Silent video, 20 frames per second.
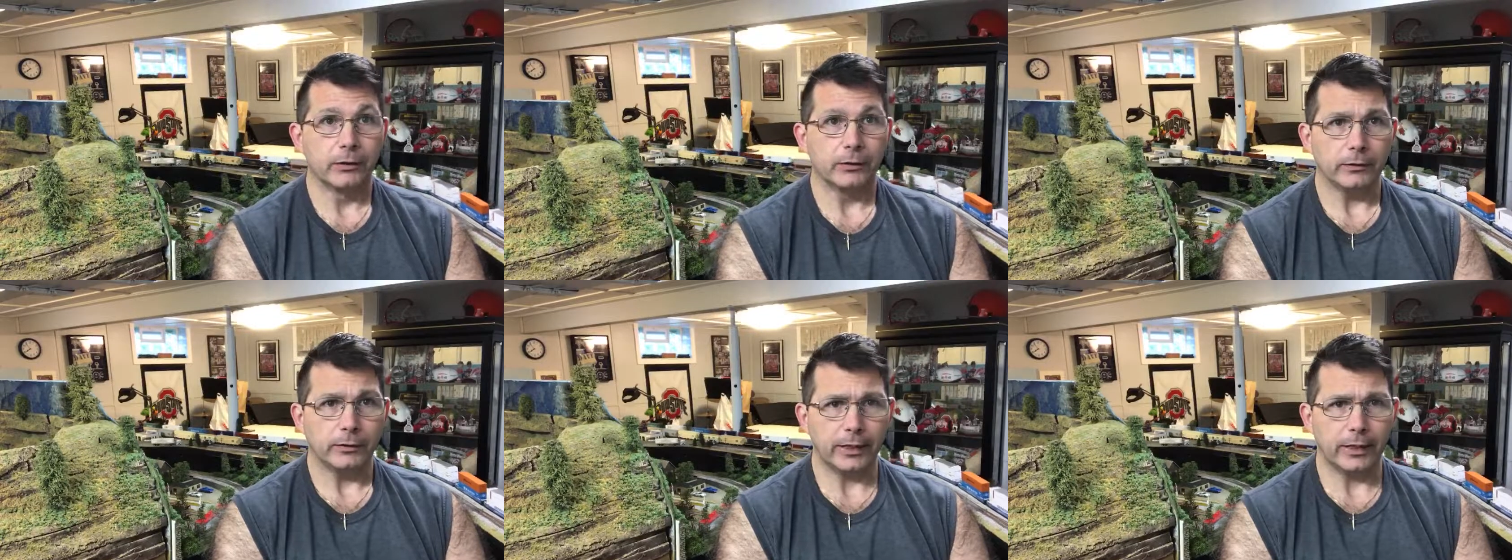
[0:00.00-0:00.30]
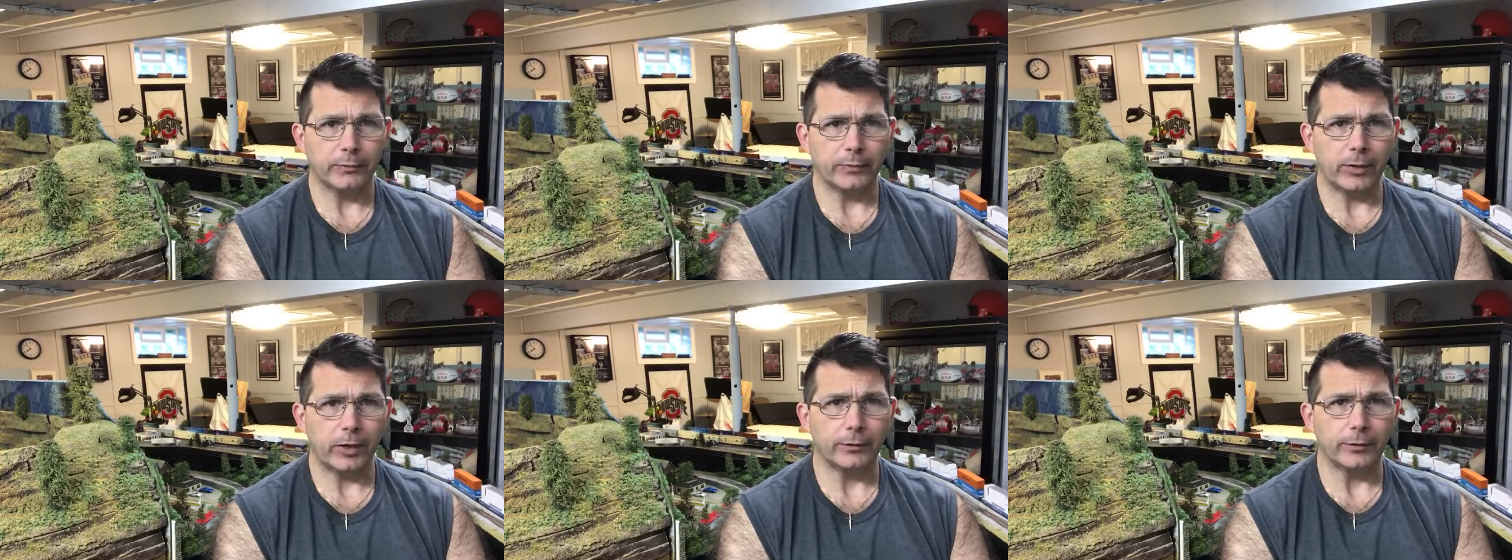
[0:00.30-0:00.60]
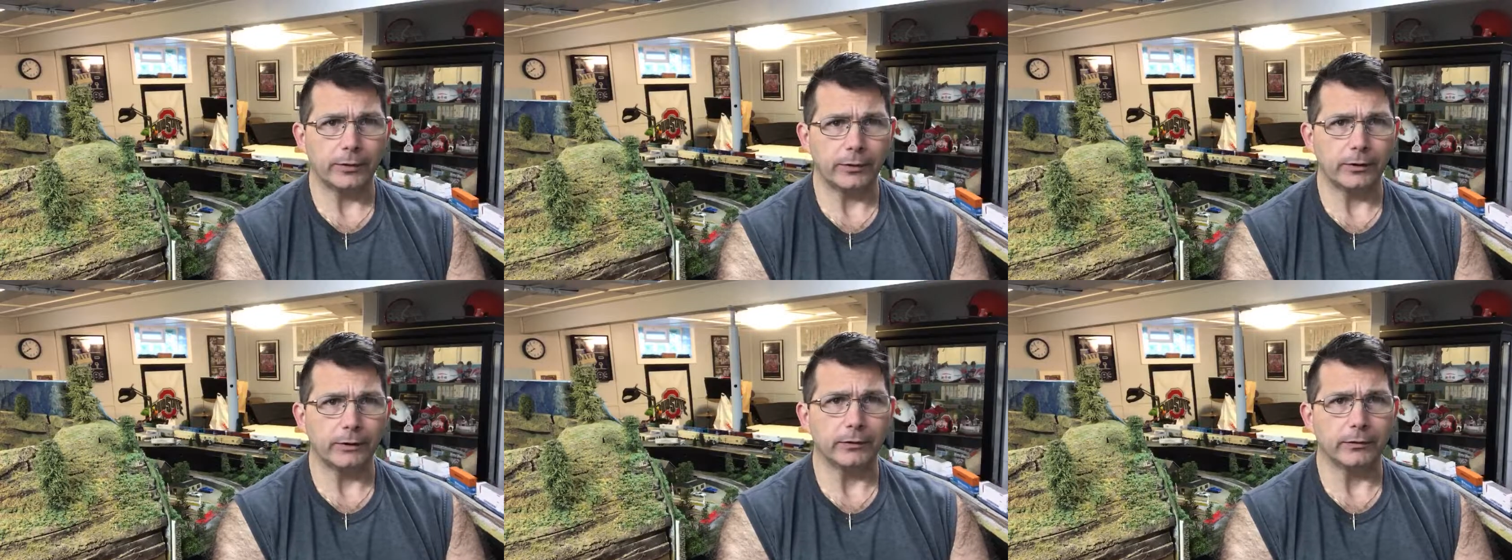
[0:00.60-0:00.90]
Yeah, probably,
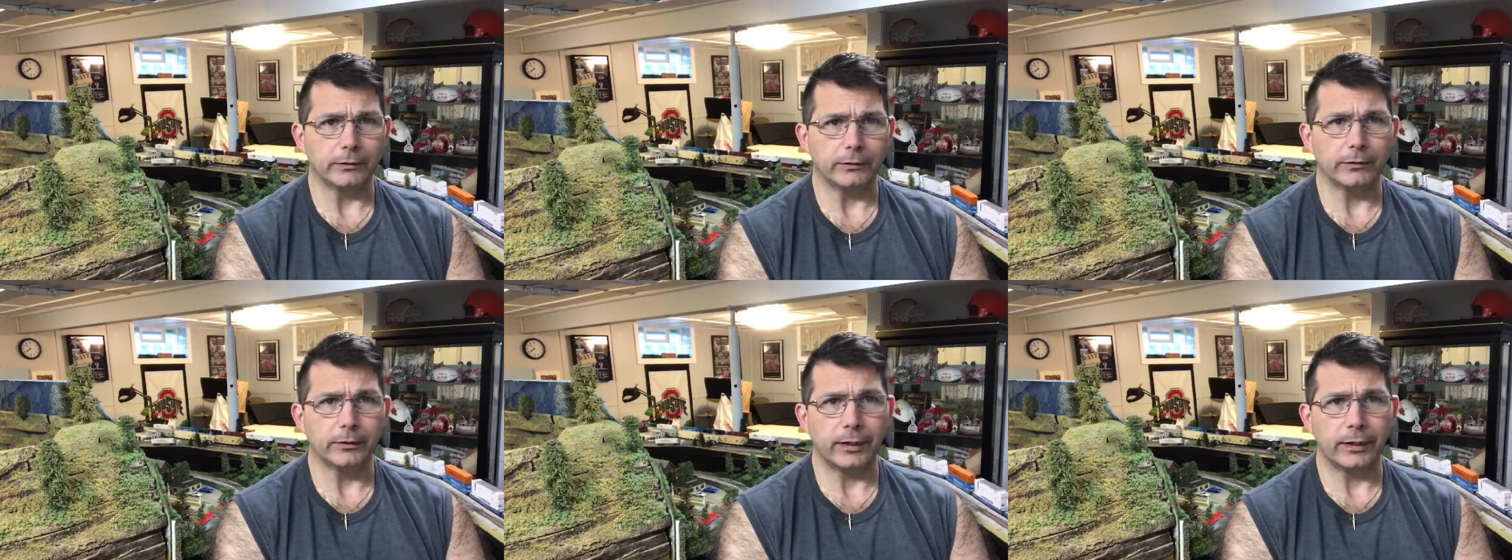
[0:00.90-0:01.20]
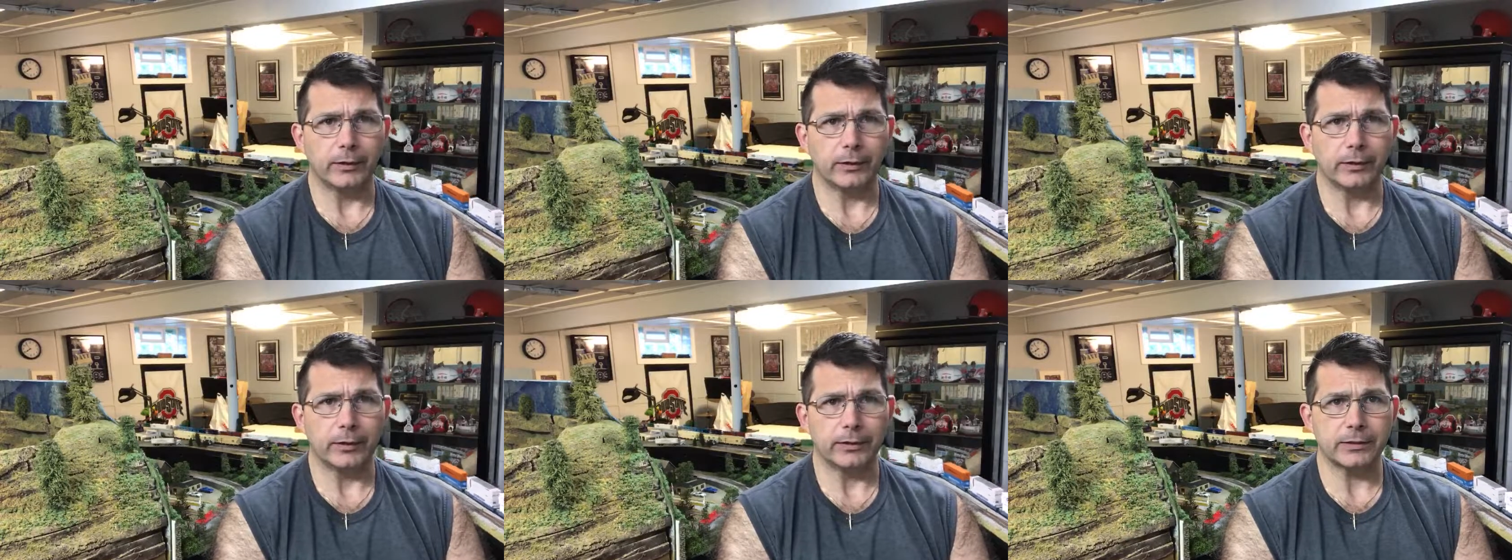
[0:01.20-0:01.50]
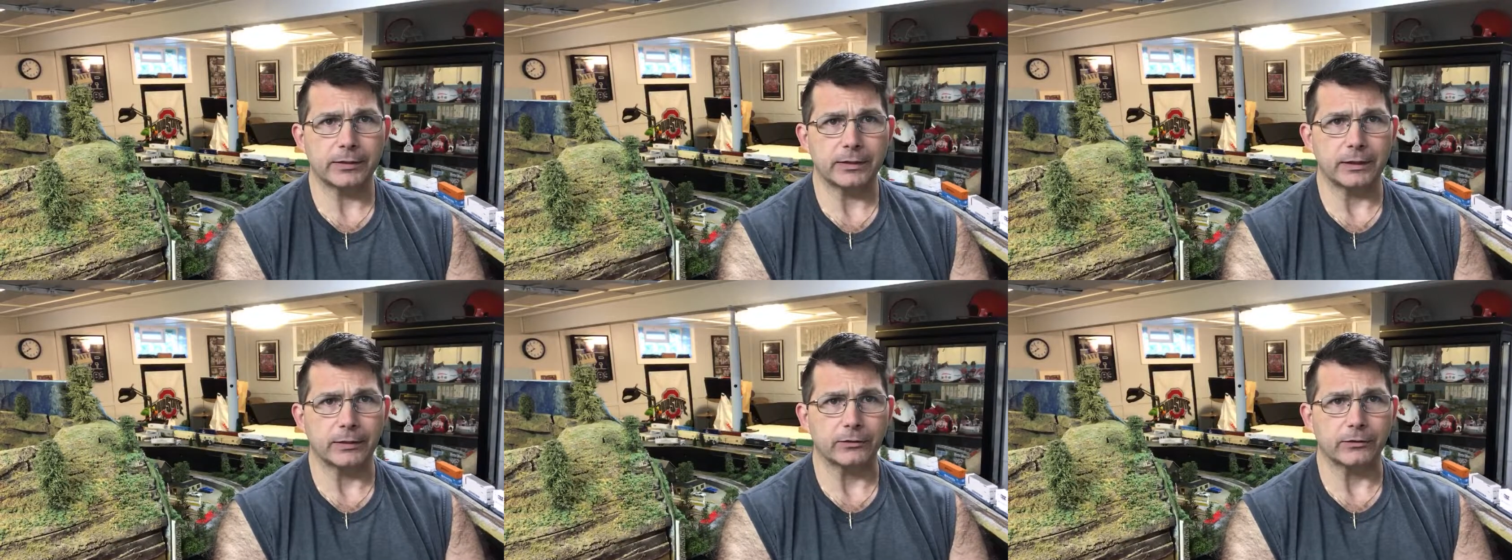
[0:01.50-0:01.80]
yeah, that
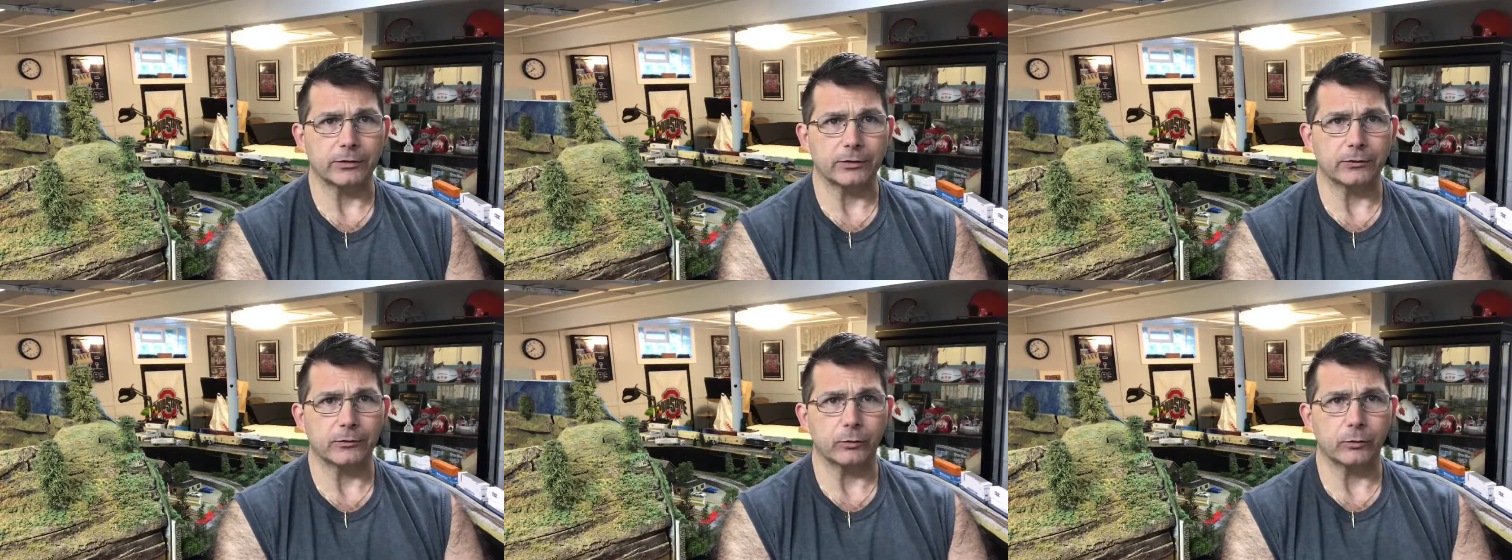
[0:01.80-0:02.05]
sounds good.